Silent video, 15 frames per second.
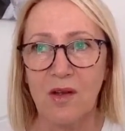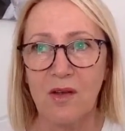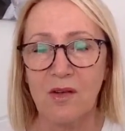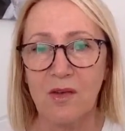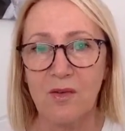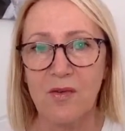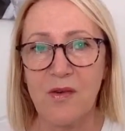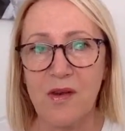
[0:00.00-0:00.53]

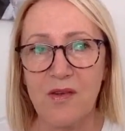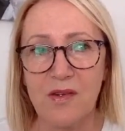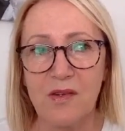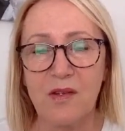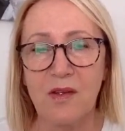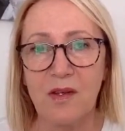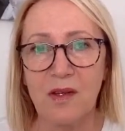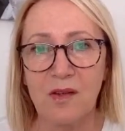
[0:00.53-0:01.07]
not faith in
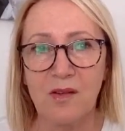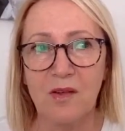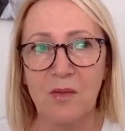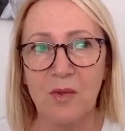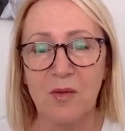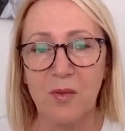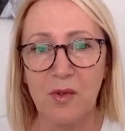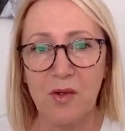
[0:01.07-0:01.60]
the kingdom,
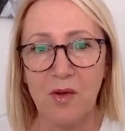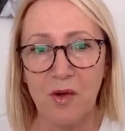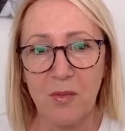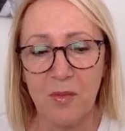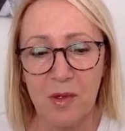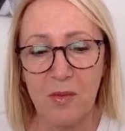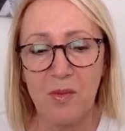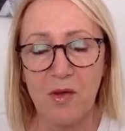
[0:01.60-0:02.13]
but we are
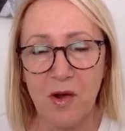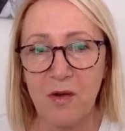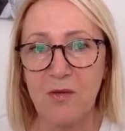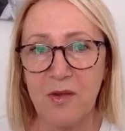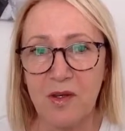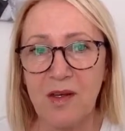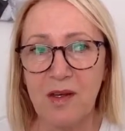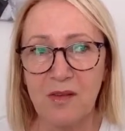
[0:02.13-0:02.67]
people of
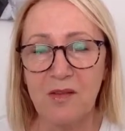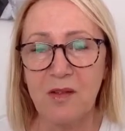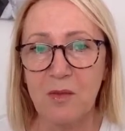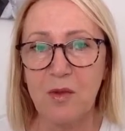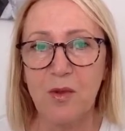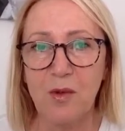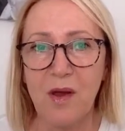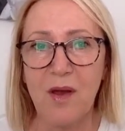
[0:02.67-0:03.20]
the kingdom
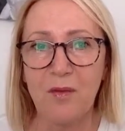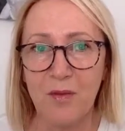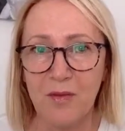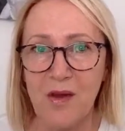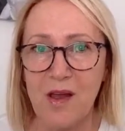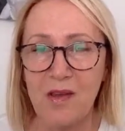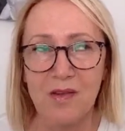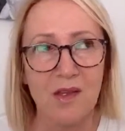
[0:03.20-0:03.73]
who have
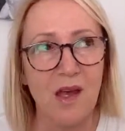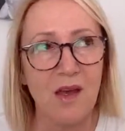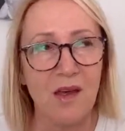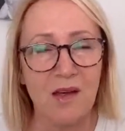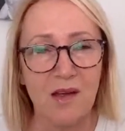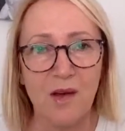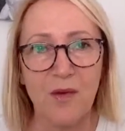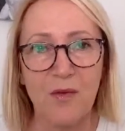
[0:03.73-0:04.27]
faith,
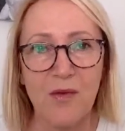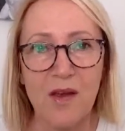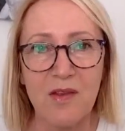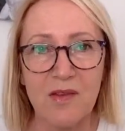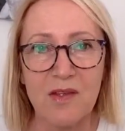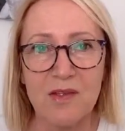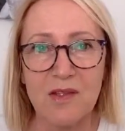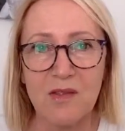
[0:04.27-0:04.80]
and our
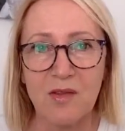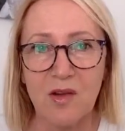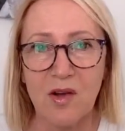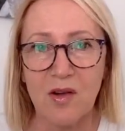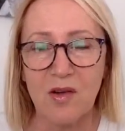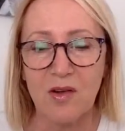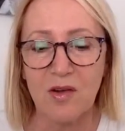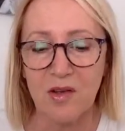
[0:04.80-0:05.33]
faith is in
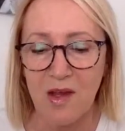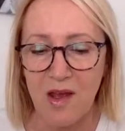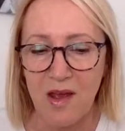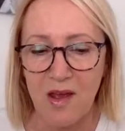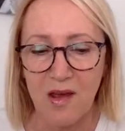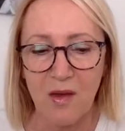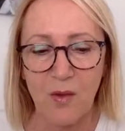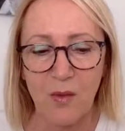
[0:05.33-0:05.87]
God
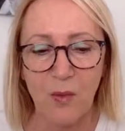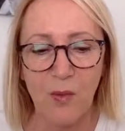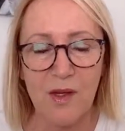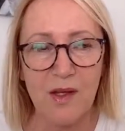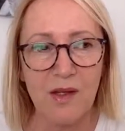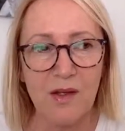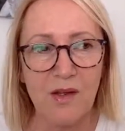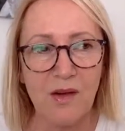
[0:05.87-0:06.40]

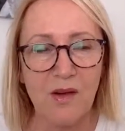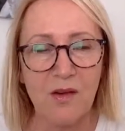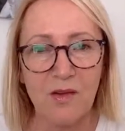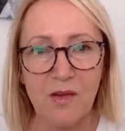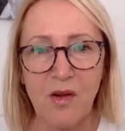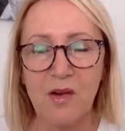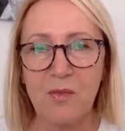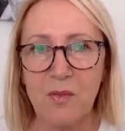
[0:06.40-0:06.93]
we are
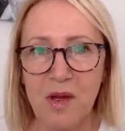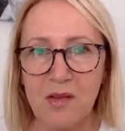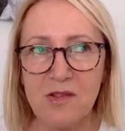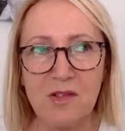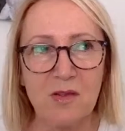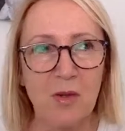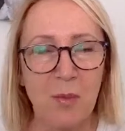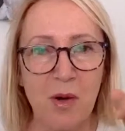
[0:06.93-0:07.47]
not meant
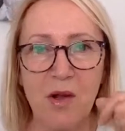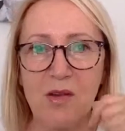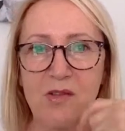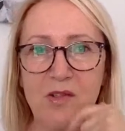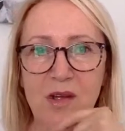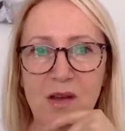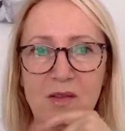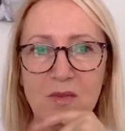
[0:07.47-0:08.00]
to
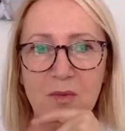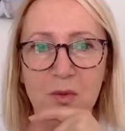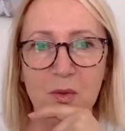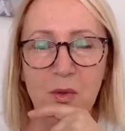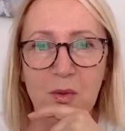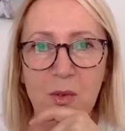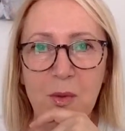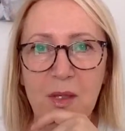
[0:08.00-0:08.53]
apologize for
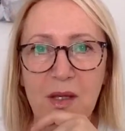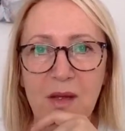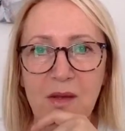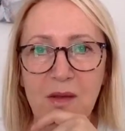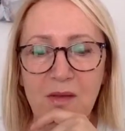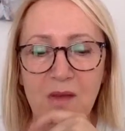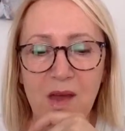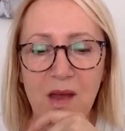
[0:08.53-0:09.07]
what we
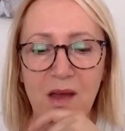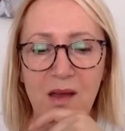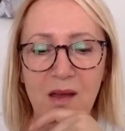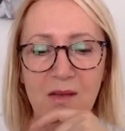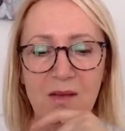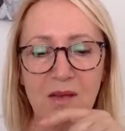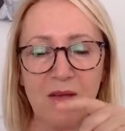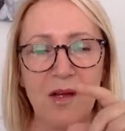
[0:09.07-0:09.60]
believe.
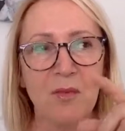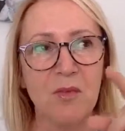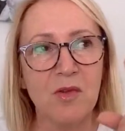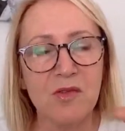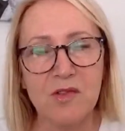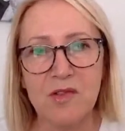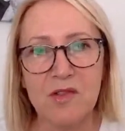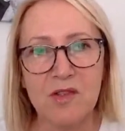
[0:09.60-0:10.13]
And I'm
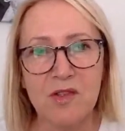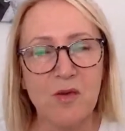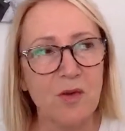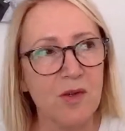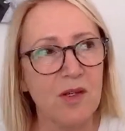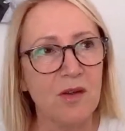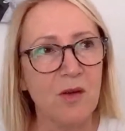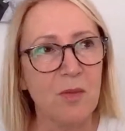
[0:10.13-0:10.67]
not just
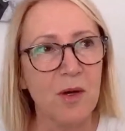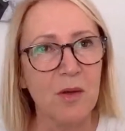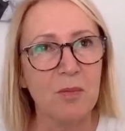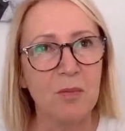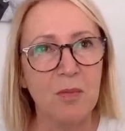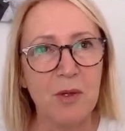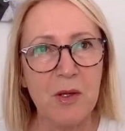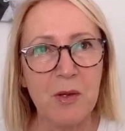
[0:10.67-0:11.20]
talking about
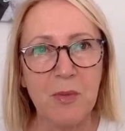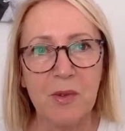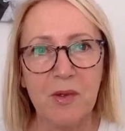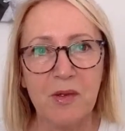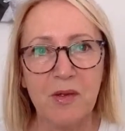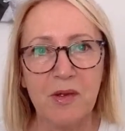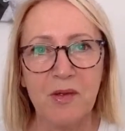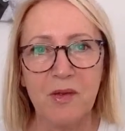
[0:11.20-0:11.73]

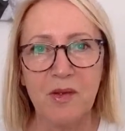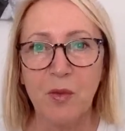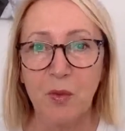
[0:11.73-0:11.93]
people in the